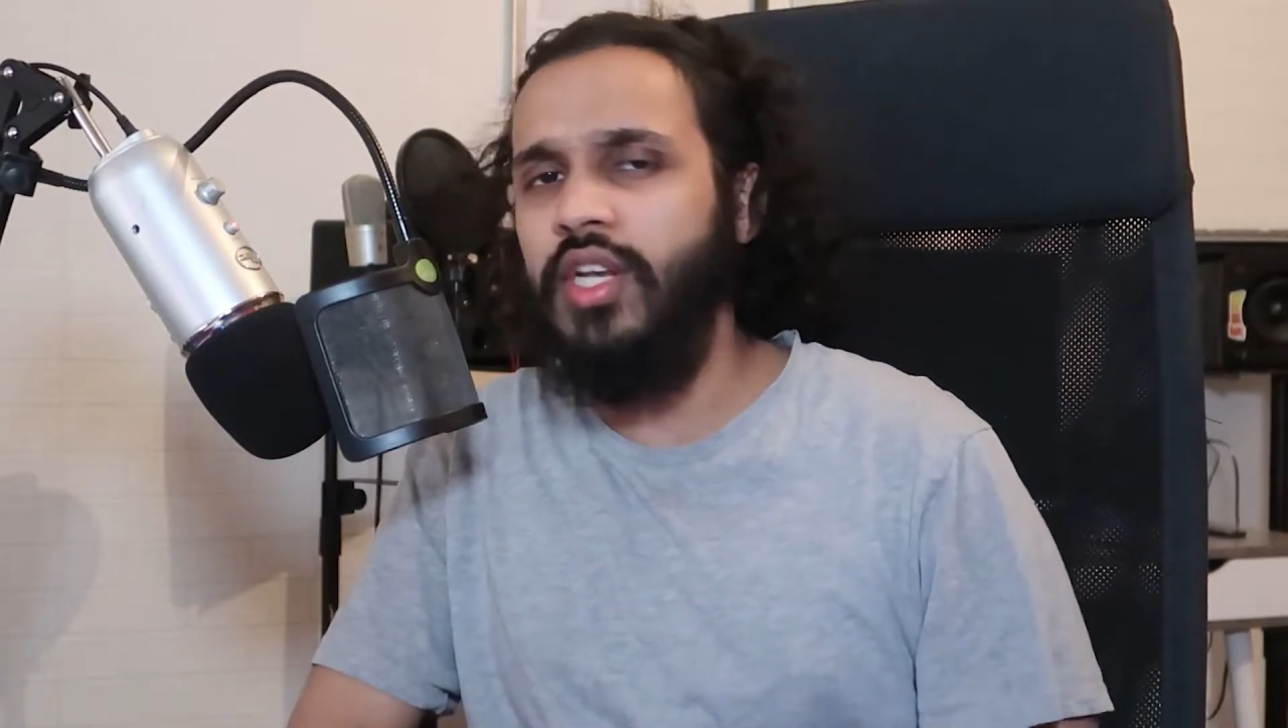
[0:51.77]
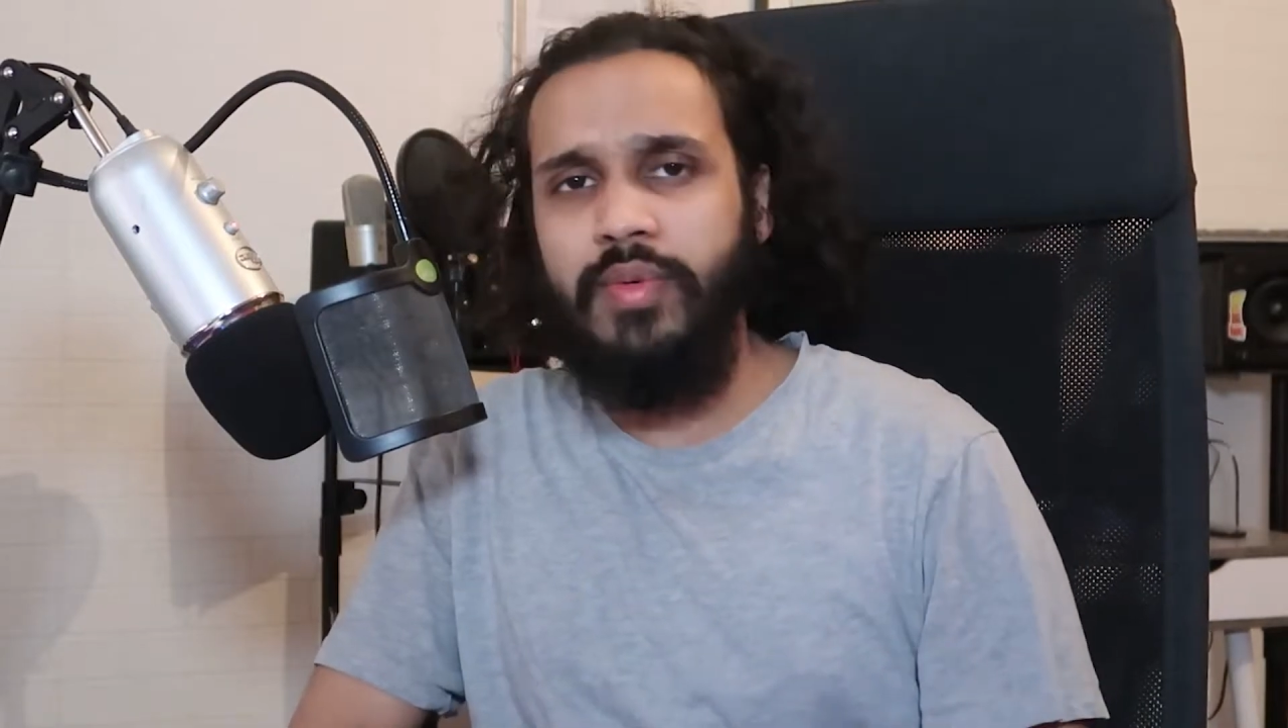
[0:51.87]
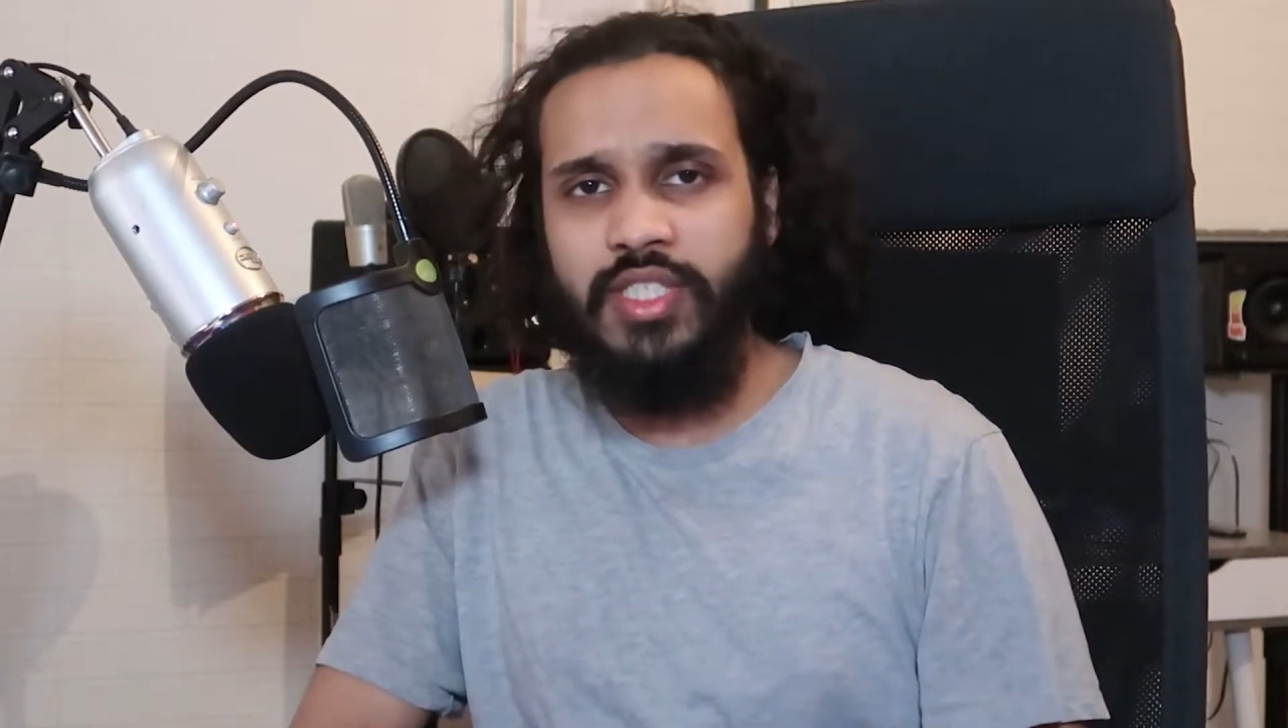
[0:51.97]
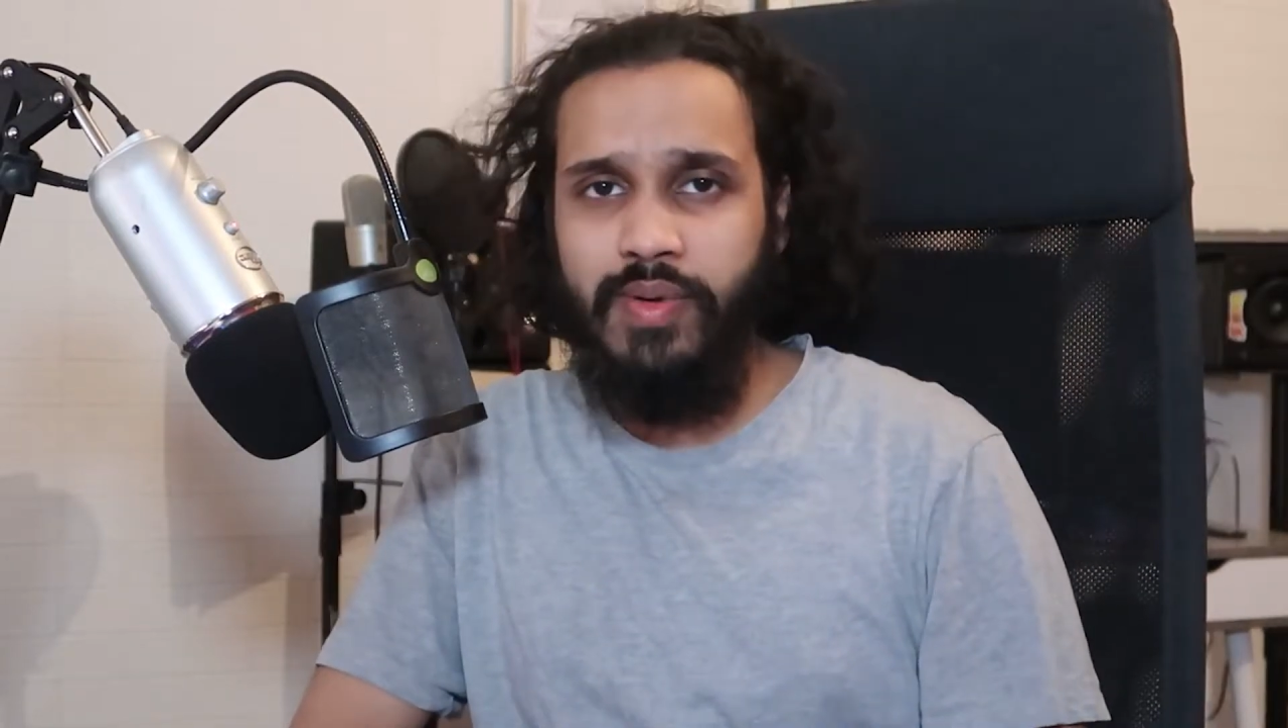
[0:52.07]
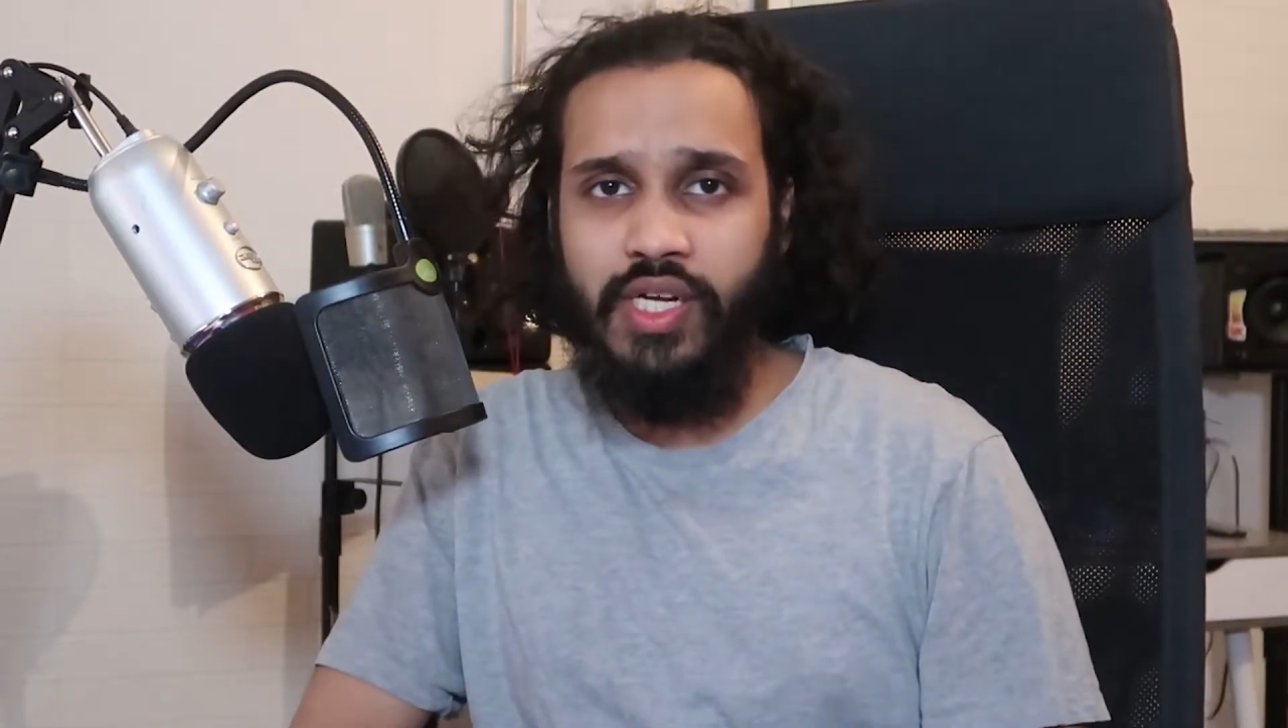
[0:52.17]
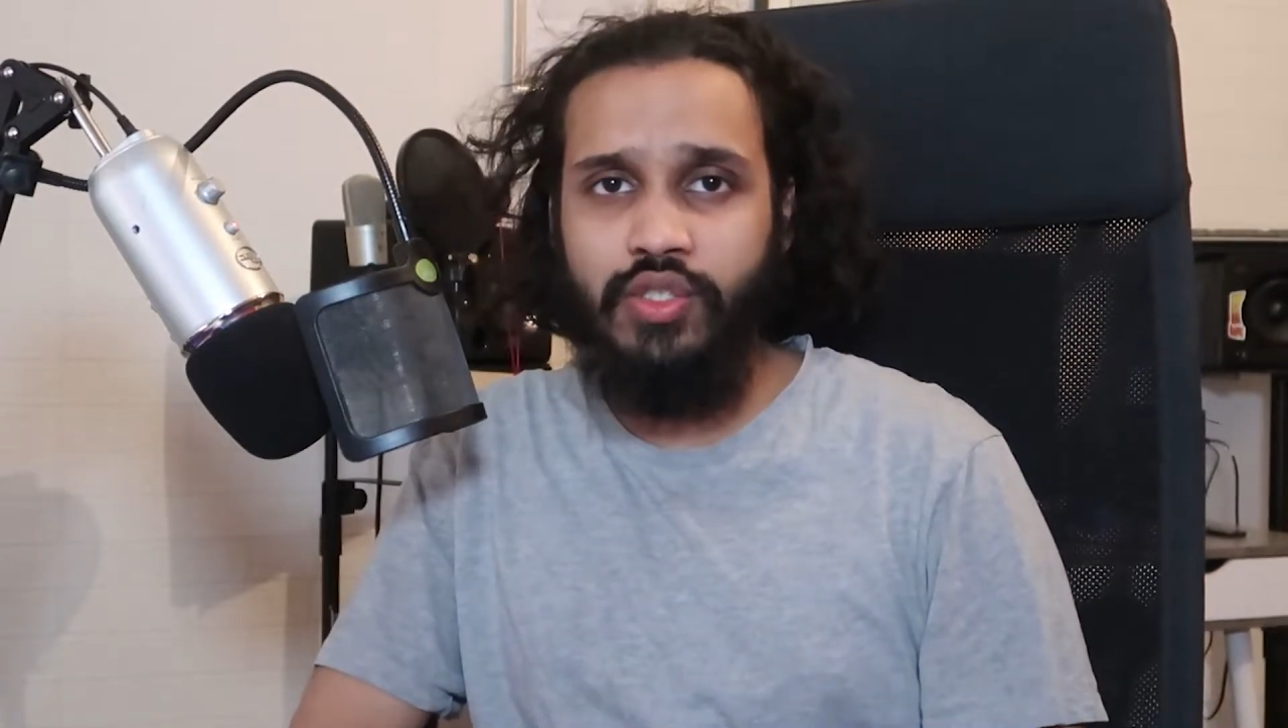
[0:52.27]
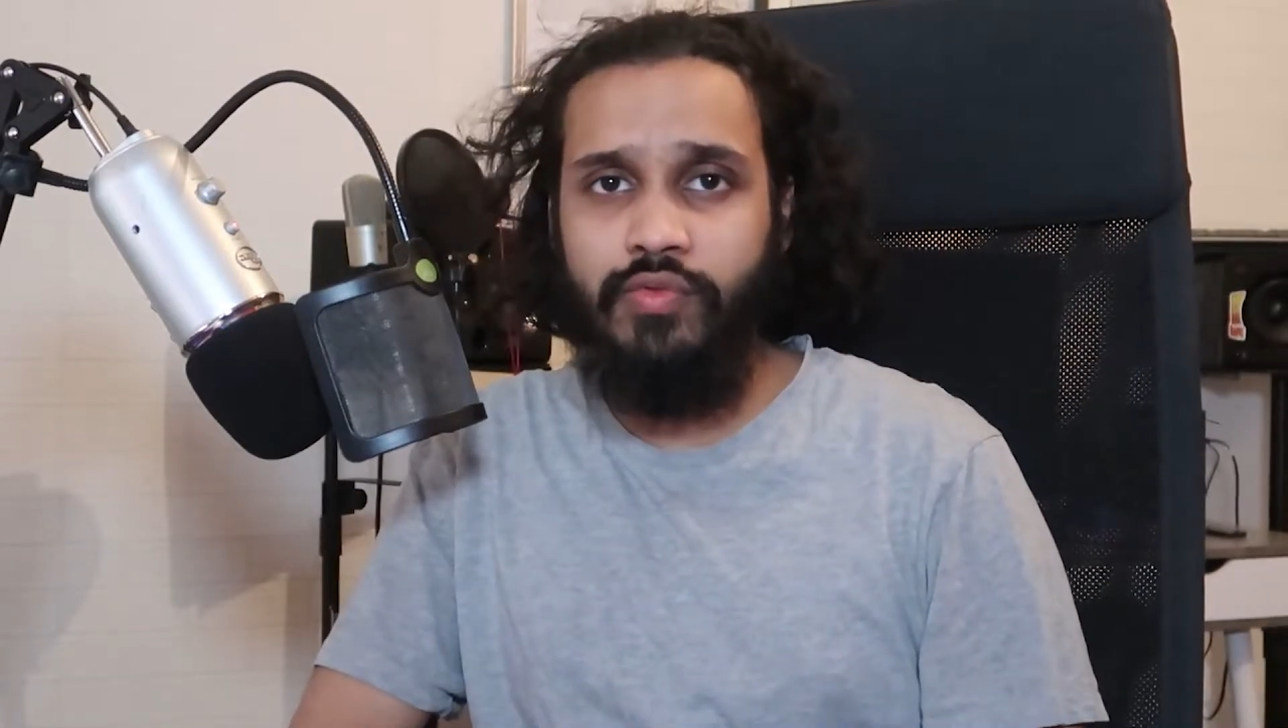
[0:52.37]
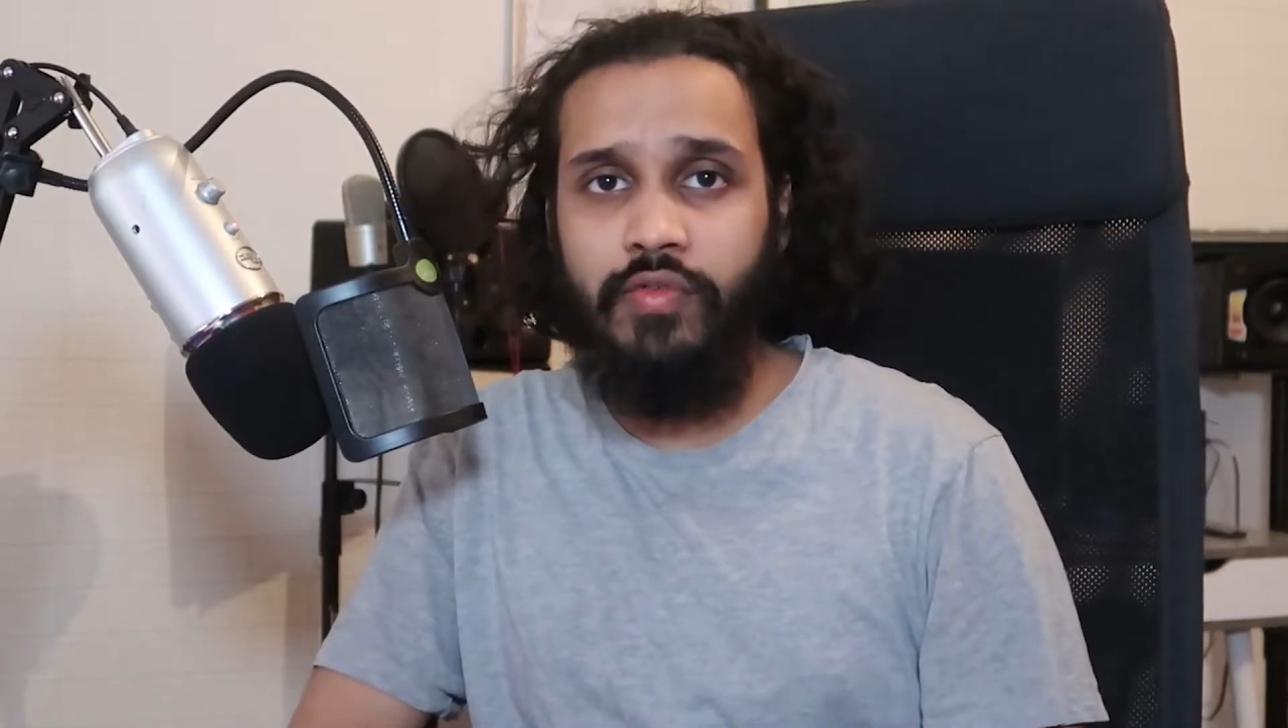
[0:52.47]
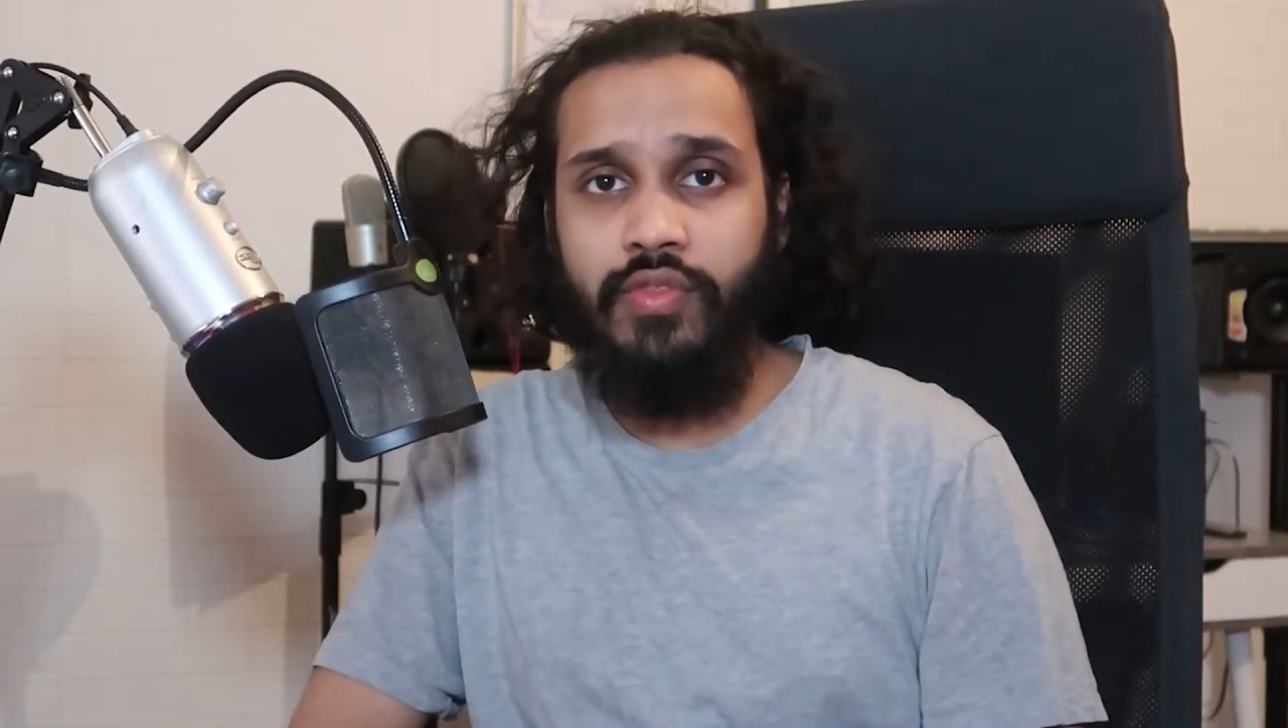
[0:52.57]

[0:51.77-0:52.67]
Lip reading: the perspective